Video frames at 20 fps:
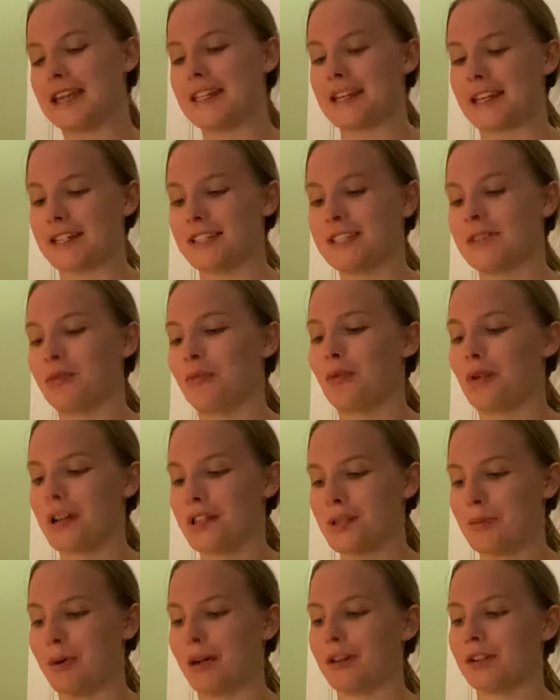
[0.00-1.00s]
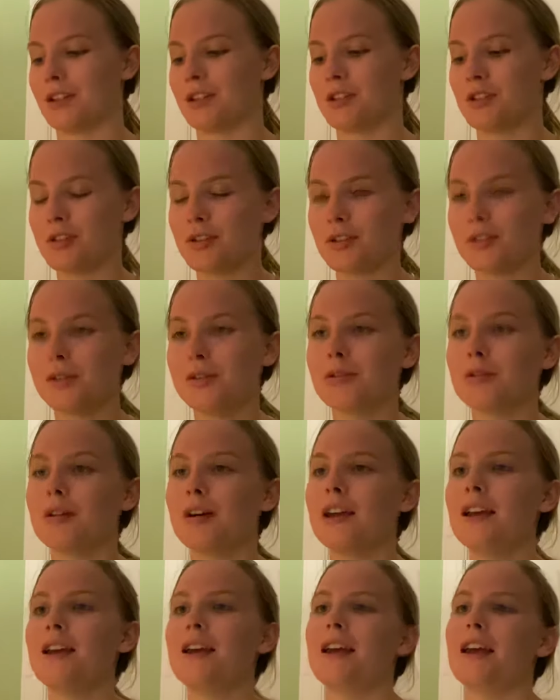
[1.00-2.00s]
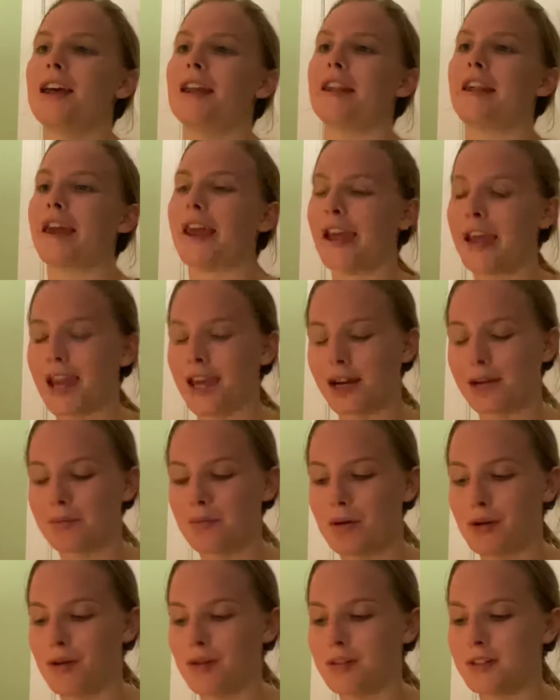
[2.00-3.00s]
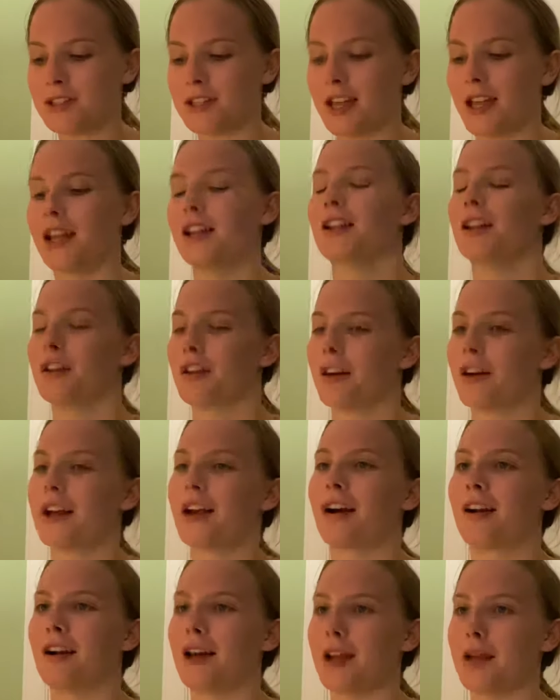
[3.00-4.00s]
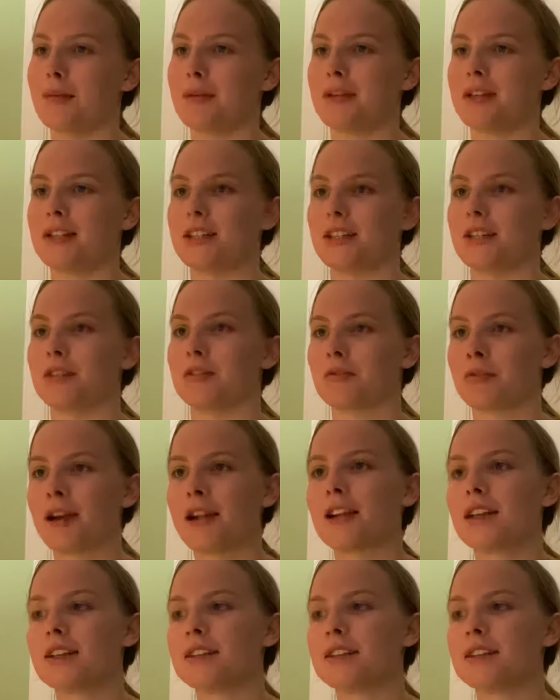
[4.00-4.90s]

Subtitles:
Yes, it was about the zoo and the animals and learning our ABCs, right?